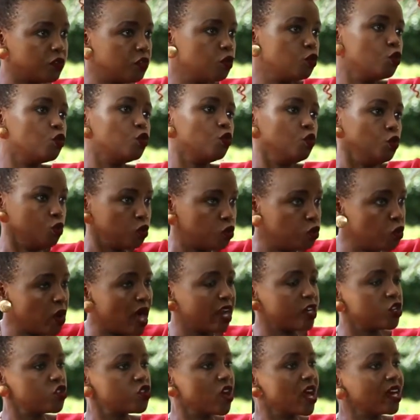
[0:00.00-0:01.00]
You love, you
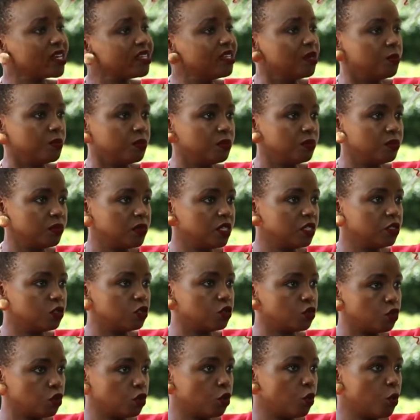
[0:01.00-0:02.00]
attract them
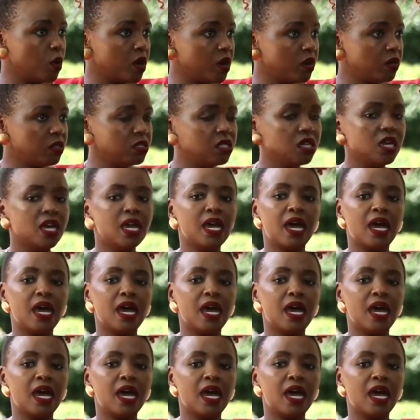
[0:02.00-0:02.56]
to your world.